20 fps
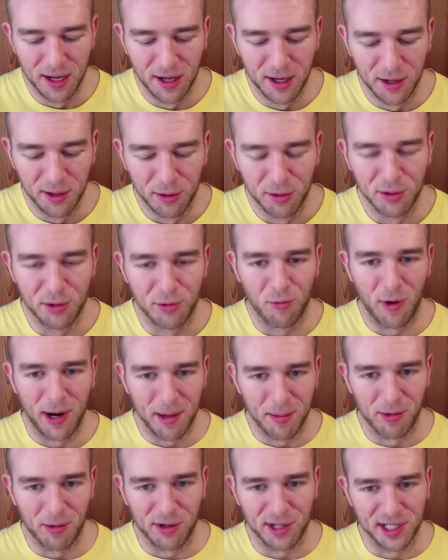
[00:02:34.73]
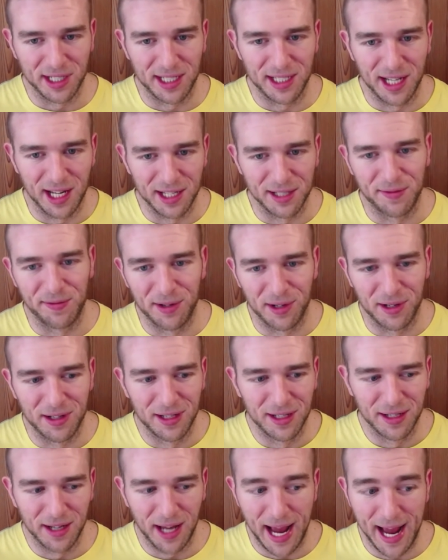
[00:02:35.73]
who's way more
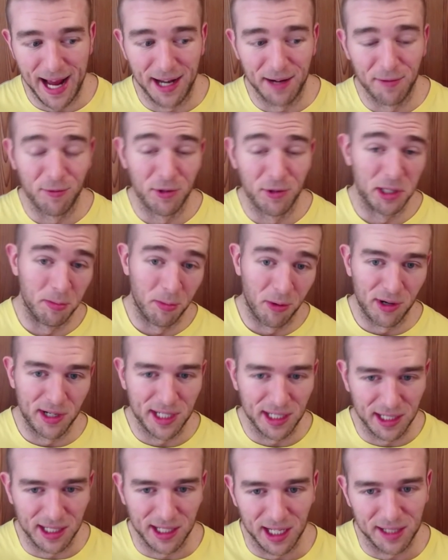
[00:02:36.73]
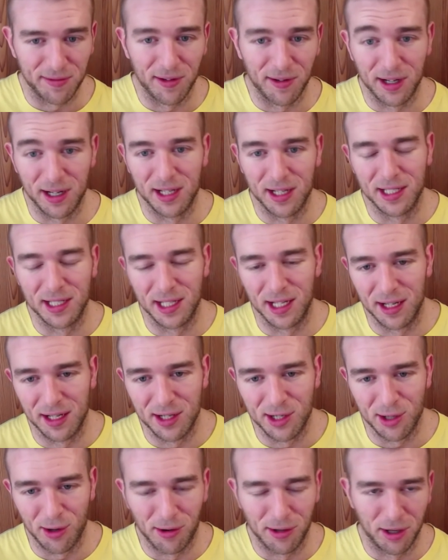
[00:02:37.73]
successful and was more successful at his
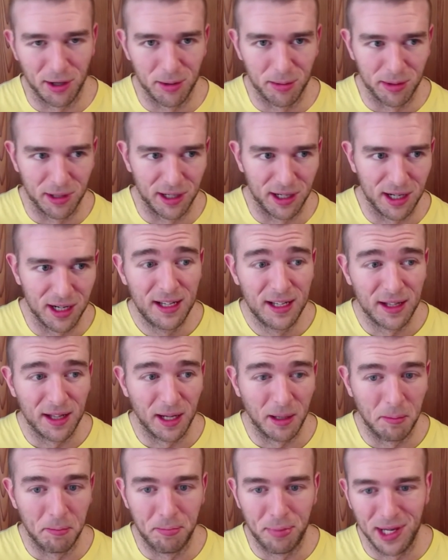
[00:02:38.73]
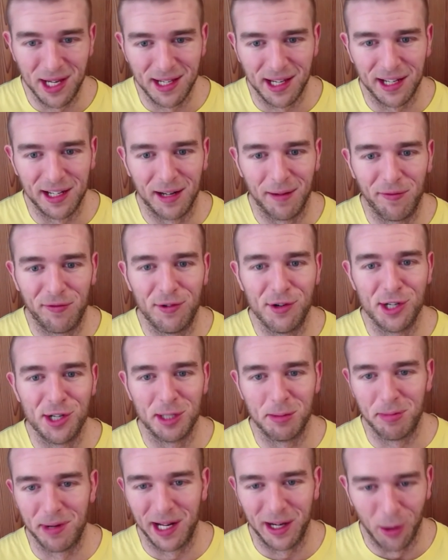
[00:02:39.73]
age, arguably. Like beaking him for
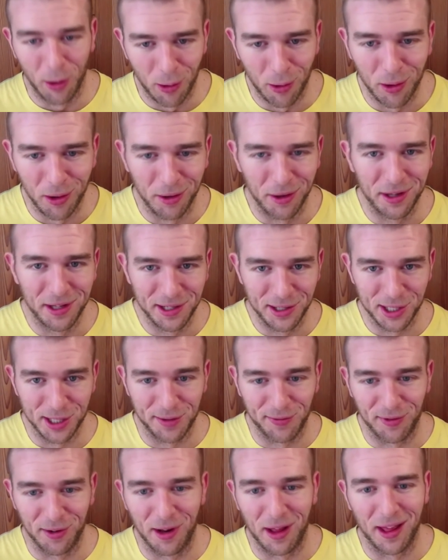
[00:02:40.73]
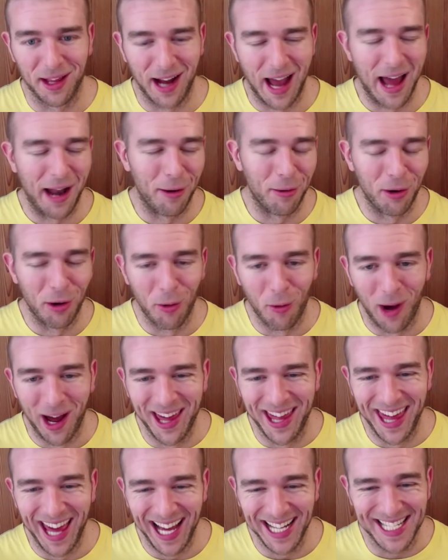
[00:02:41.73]
just being old, just for like I don't know why
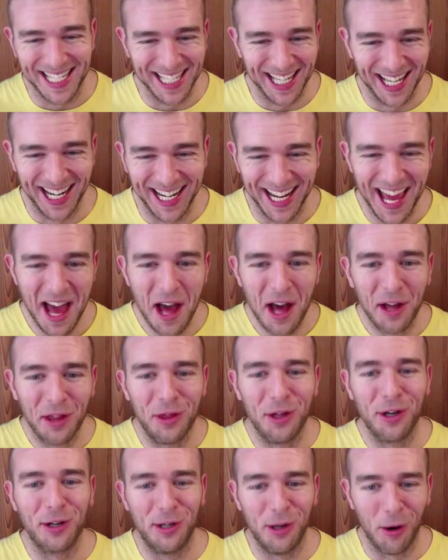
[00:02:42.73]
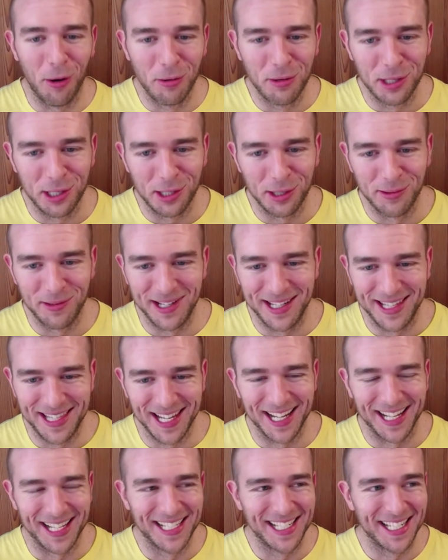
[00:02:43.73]
that's like the go-to
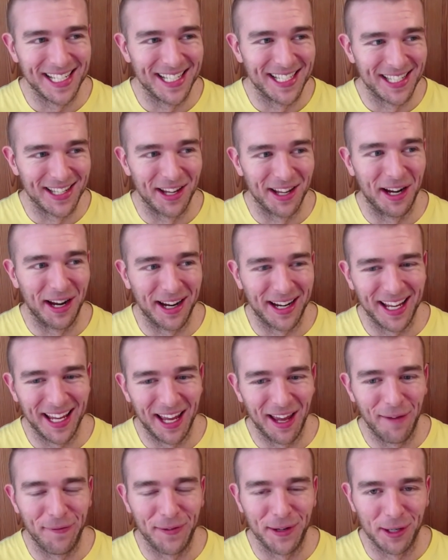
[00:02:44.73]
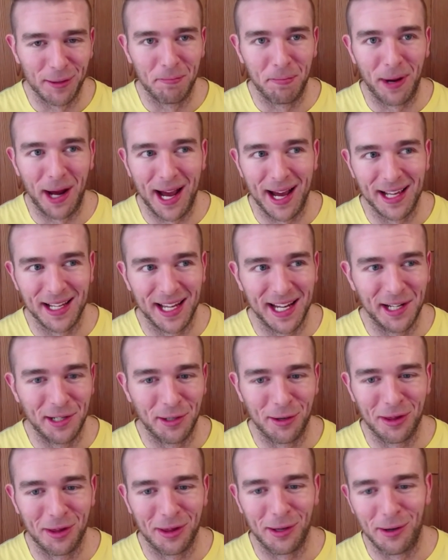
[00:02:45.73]
diss is like if you're pat in
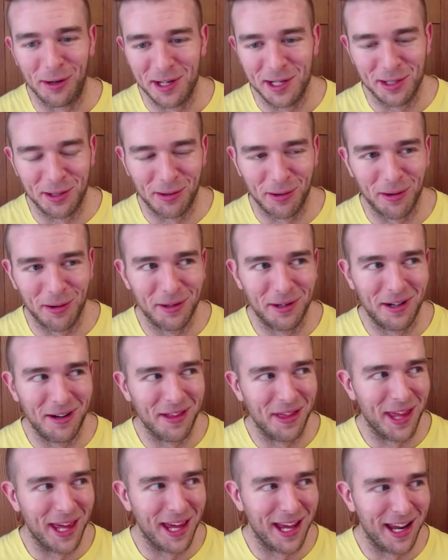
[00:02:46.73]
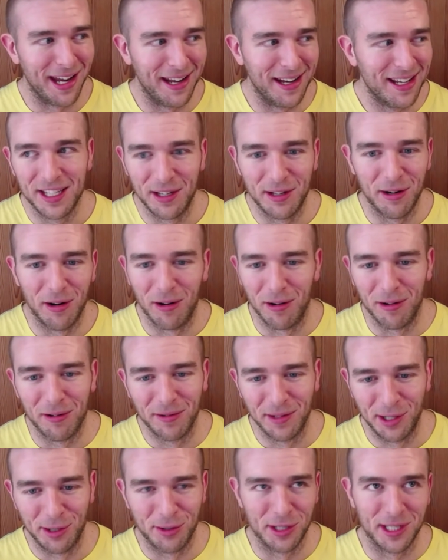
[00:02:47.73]
your thirties or older, then you know
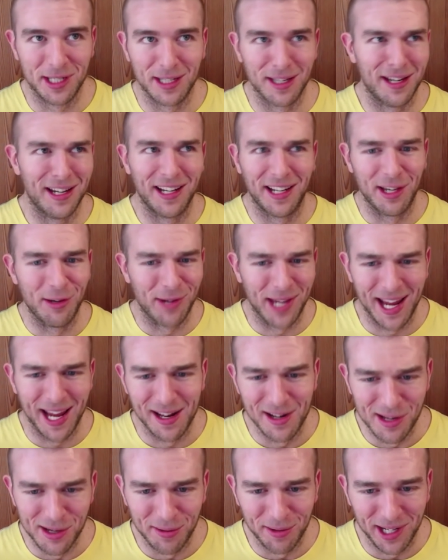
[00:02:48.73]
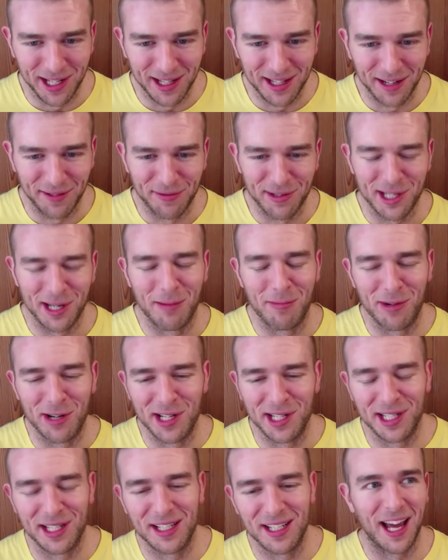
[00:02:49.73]
you're just like you can't do anything for some
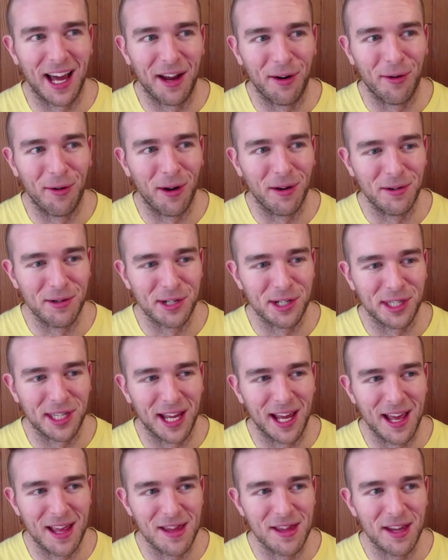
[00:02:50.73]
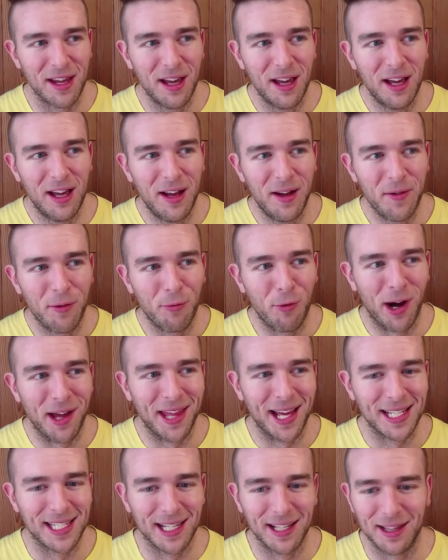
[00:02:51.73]
reason. I don't understand why
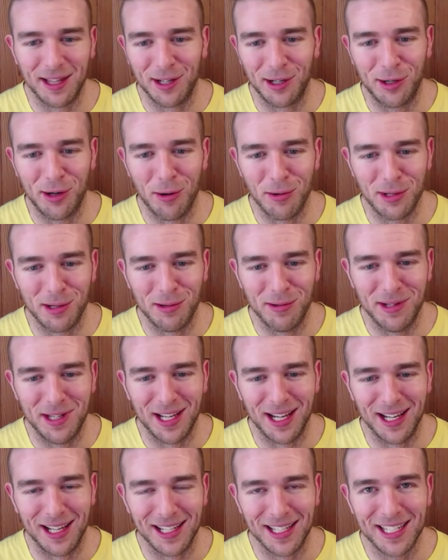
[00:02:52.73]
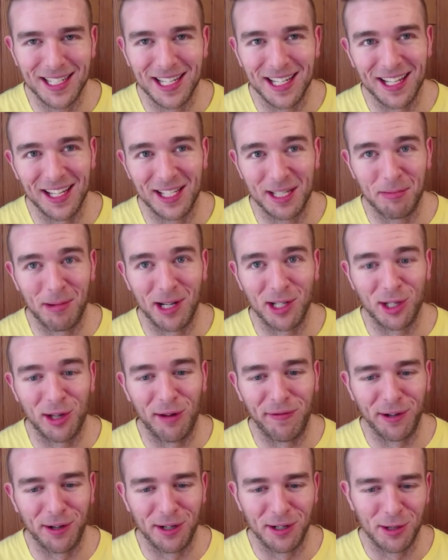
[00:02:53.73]
that's like the go-to diss, especially
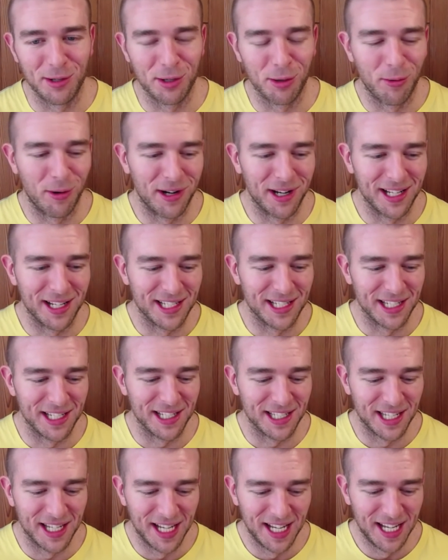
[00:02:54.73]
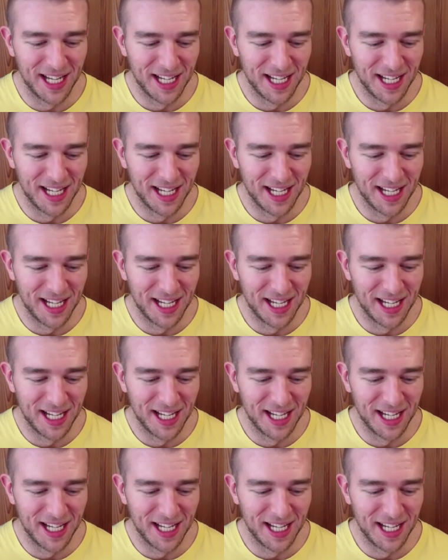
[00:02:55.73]
if you're in your twenties, is